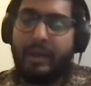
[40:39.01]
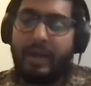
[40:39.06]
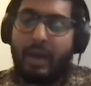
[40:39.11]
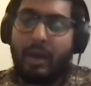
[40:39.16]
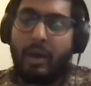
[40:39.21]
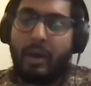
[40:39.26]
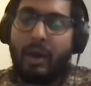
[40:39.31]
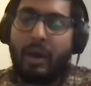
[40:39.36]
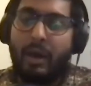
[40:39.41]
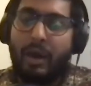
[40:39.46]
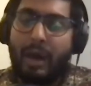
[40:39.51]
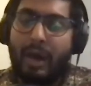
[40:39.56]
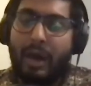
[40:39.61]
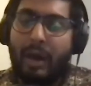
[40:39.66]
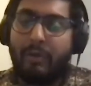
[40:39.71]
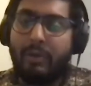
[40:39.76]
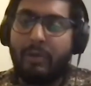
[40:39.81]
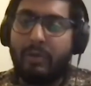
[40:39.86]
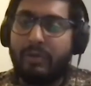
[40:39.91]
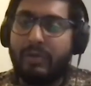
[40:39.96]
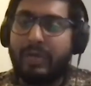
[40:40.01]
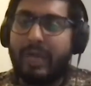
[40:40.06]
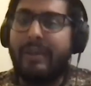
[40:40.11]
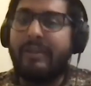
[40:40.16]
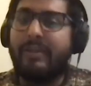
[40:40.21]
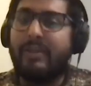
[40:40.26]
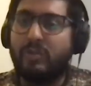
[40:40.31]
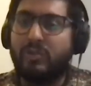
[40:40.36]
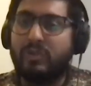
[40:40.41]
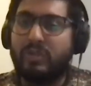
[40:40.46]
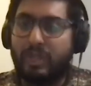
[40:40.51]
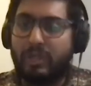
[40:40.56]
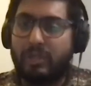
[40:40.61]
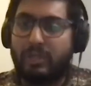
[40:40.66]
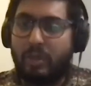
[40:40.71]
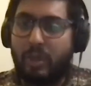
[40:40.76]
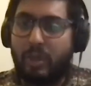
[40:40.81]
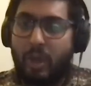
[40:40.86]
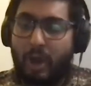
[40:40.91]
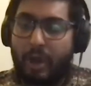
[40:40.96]
Now, how do you get to such
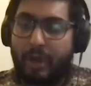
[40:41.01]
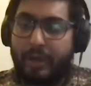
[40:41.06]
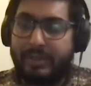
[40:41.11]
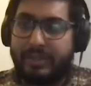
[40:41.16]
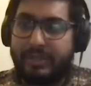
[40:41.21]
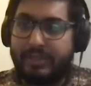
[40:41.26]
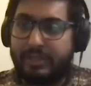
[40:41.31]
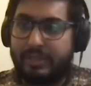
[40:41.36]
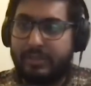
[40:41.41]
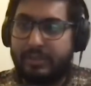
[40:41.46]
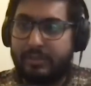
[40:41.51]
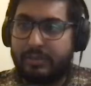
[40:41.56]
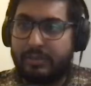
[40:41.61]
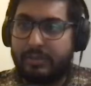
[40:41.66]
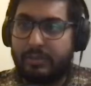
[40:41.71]
a large